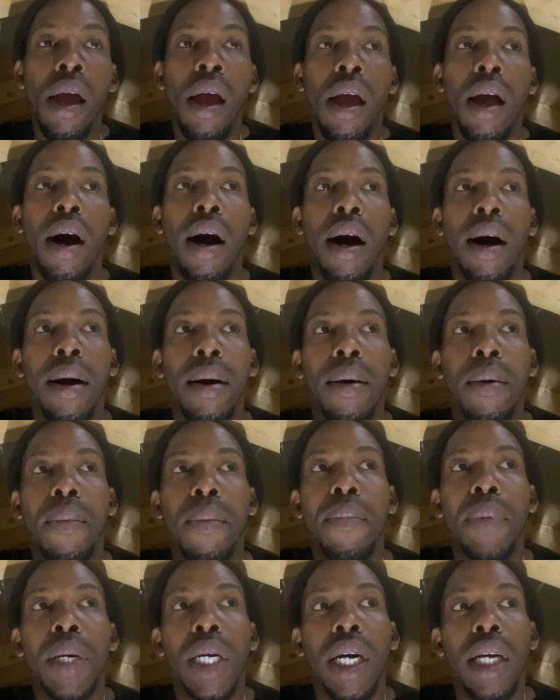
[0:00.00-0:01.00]

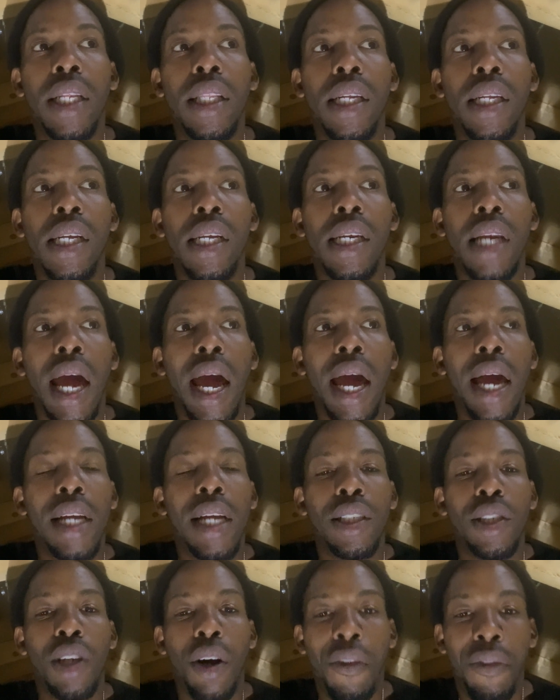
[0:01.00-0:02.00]
But other than
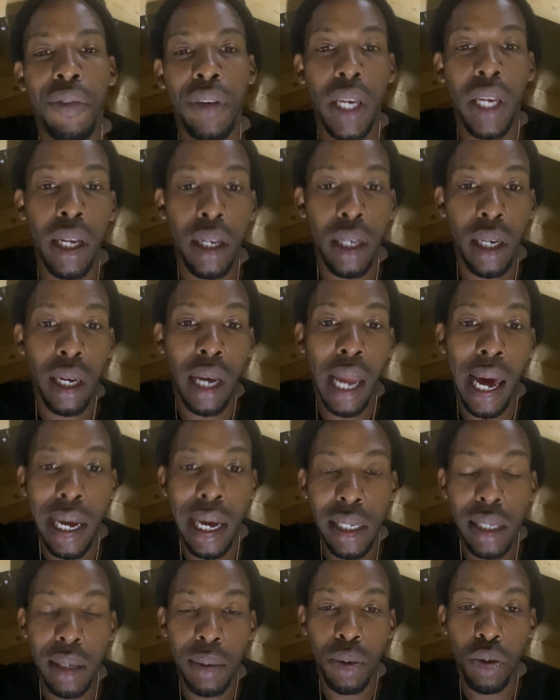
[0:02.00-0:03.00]
that, don't forget to
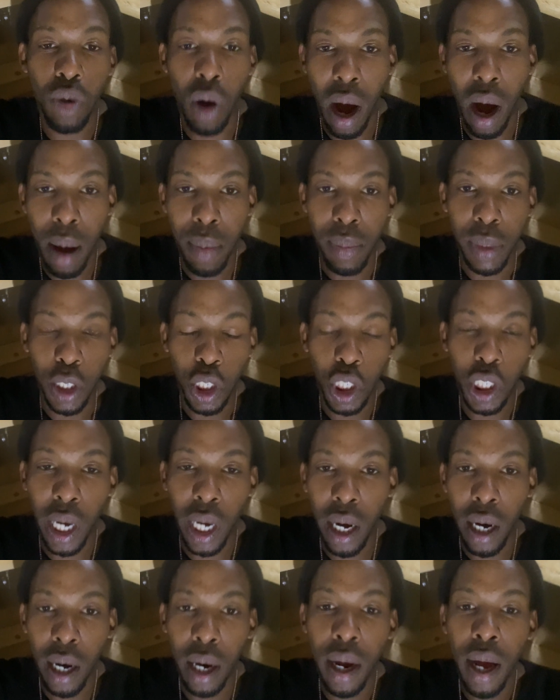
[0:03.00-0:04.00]
like, subscribe, and
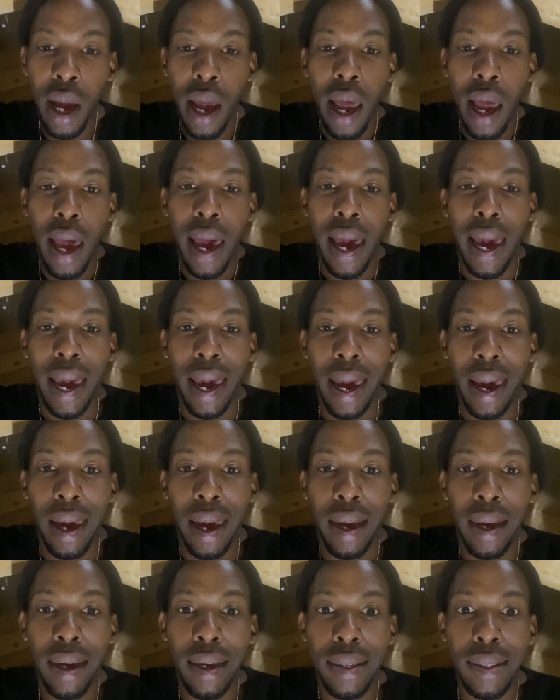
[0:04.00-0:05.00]
share.
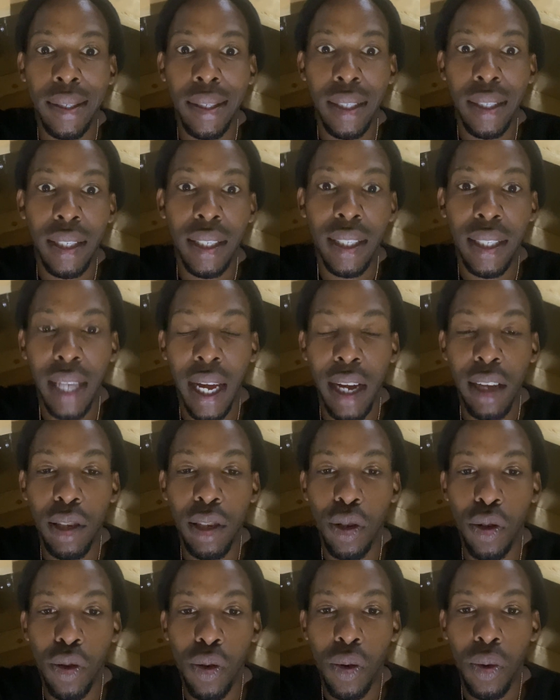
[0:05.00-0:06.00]
And stay
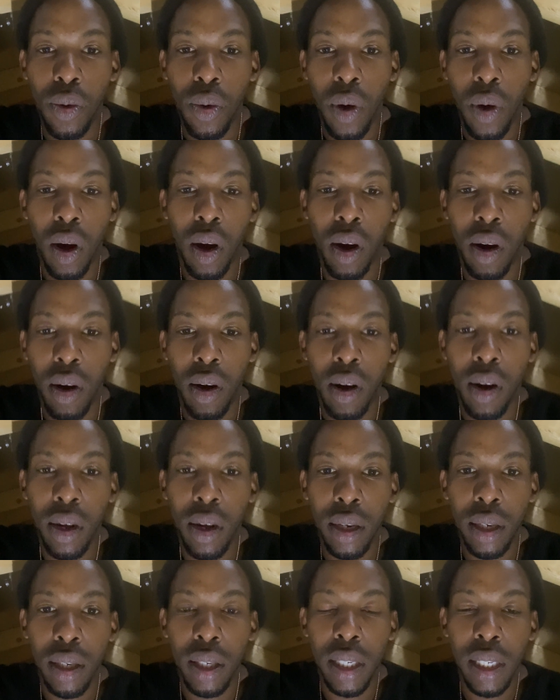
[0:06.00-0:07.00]
tuned
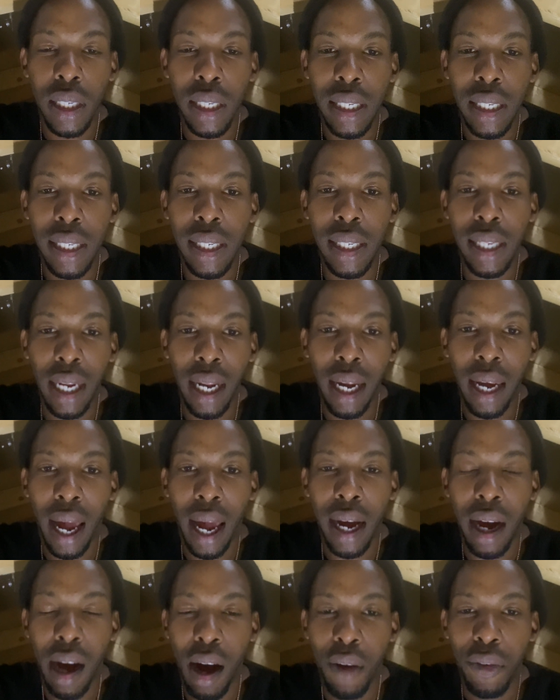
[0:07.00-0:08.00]
on this city
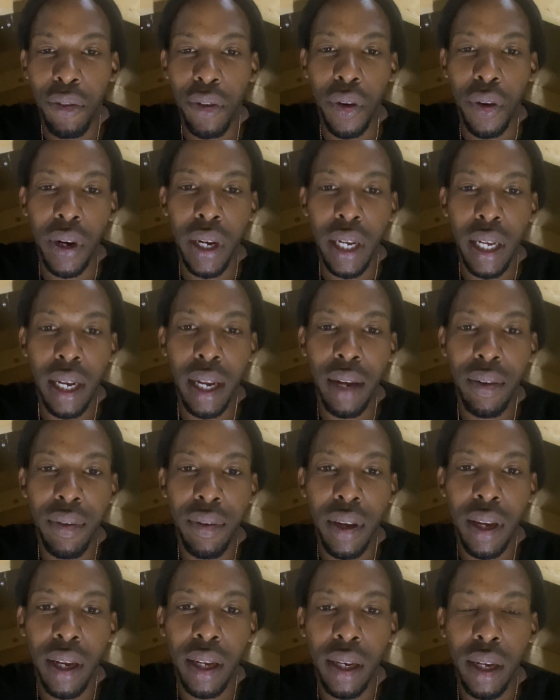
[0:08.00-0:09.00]
like off-grid
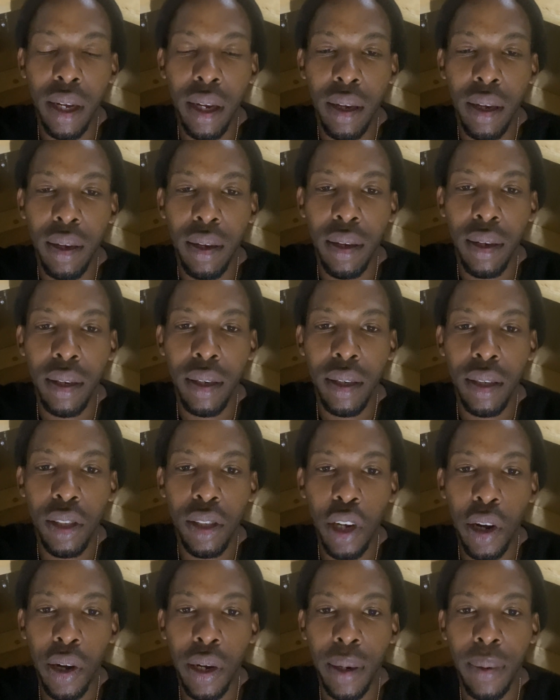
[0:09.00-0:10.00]
living
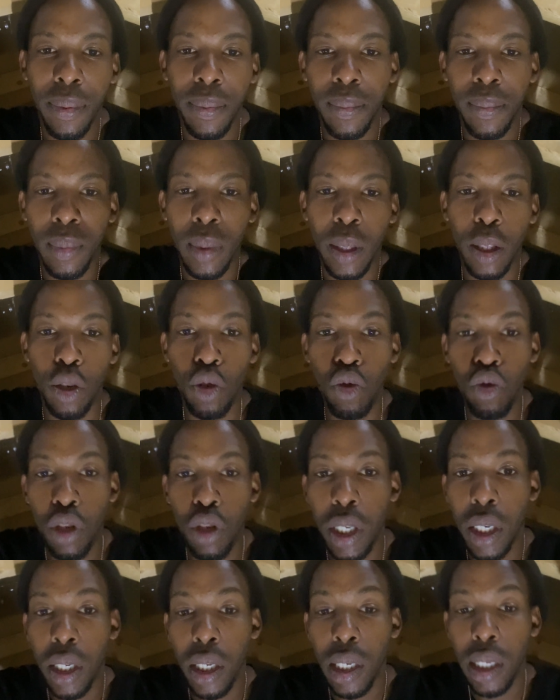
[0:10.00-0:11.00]
journey.
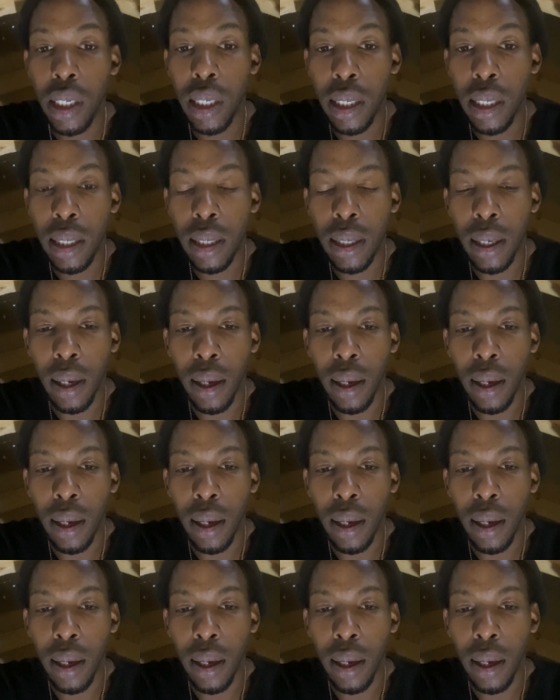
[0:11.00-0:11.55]
Deuces.